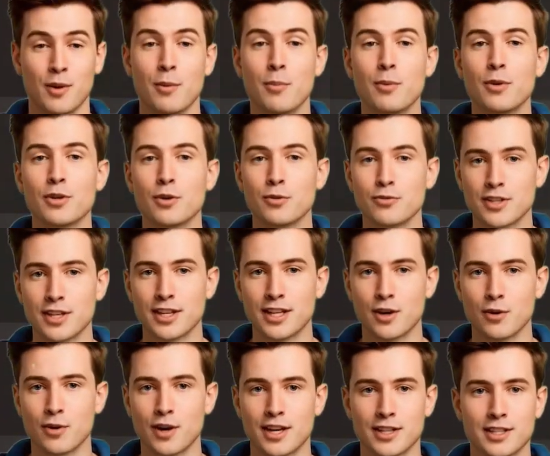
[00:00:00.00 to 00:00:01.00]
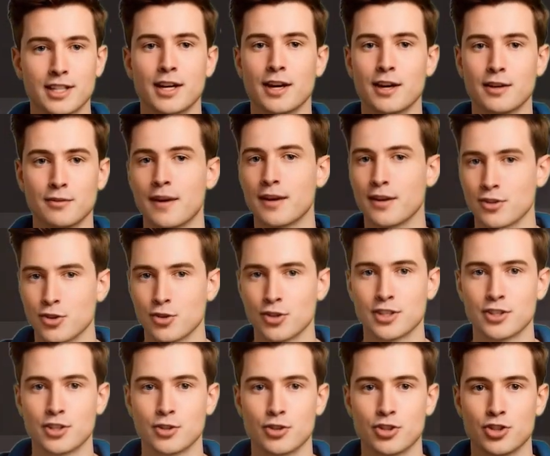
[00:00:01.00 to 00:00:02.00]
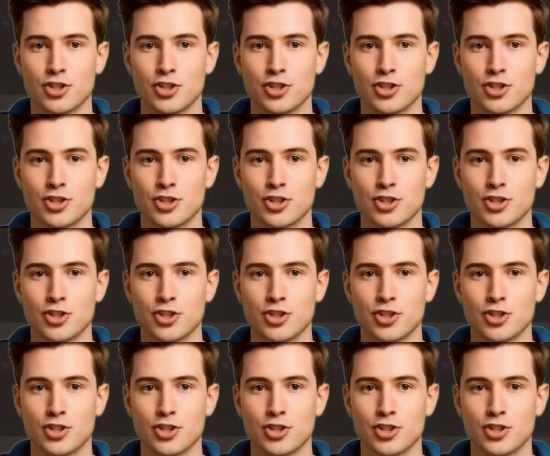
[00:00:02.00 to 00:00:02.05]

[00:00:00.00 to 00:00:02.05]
up with your video idea. You can use